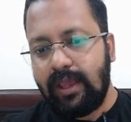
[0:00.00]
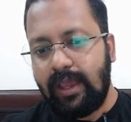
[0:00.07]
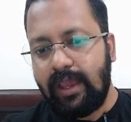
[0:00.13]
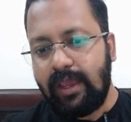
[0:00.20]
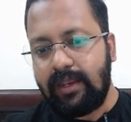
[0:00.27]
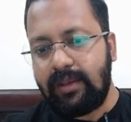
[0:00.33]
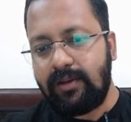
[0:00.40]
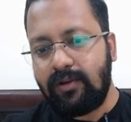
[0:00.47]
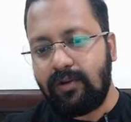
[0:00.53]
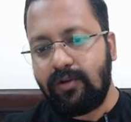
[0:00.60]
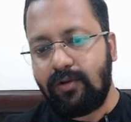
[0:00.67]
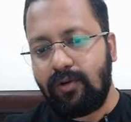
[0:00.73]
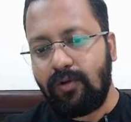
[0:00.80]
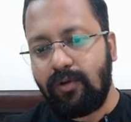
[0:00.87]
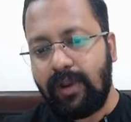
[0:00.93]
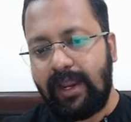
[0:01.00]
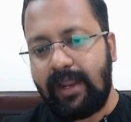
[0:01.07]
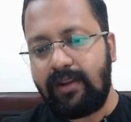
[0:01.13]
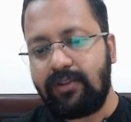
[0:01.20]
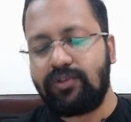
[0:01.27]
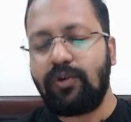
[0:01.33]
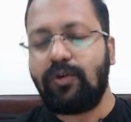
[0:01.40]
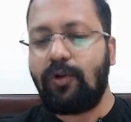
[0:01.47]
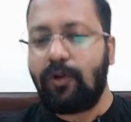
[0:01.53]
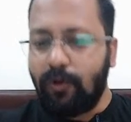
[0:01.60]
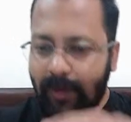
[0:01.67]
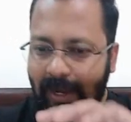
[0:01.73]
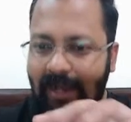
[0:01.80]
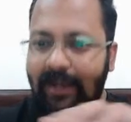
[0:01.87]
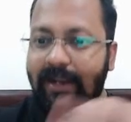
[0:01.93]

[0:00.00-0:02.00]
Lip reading: and chloride. So chloride